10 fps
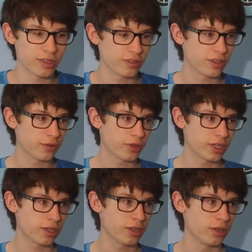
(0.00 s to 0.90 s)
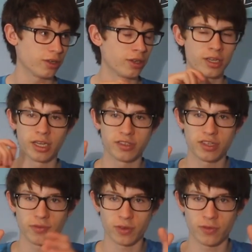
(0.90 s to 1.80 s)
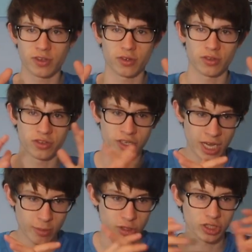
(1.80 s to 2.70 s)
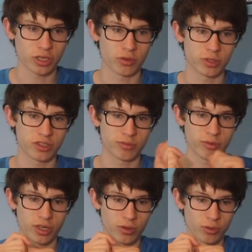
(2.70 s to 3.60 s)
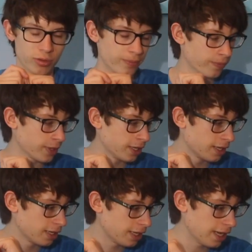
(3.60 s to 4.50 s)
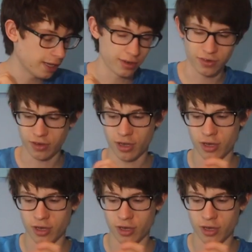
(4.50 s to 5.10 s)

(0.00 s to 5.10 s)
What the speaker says: instead of a physical camera shutter, which is pretty cool. And they